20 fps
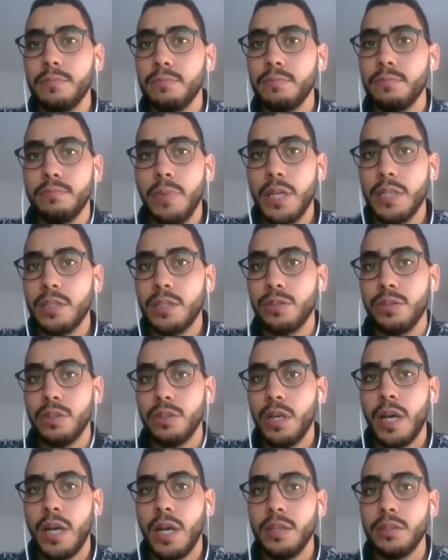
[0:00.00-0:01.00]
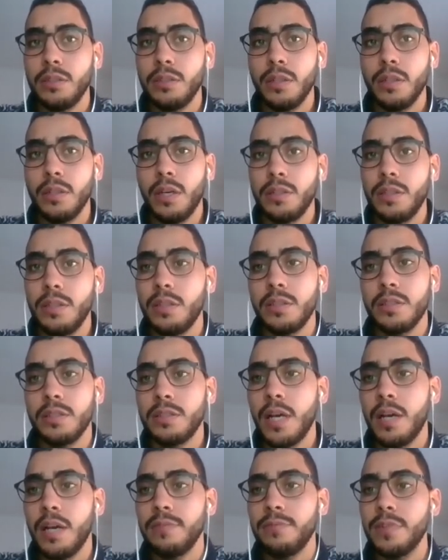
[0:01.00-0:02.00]
But I didn't
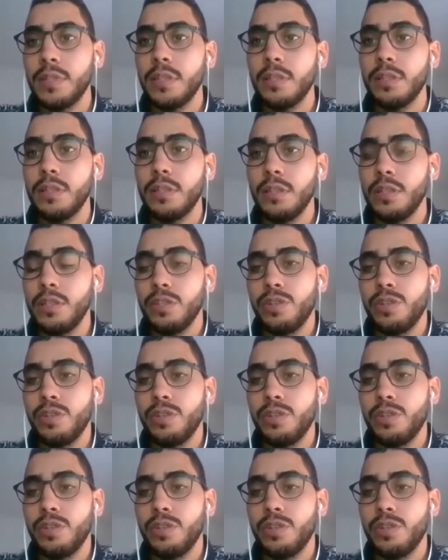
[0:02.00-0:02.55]
have any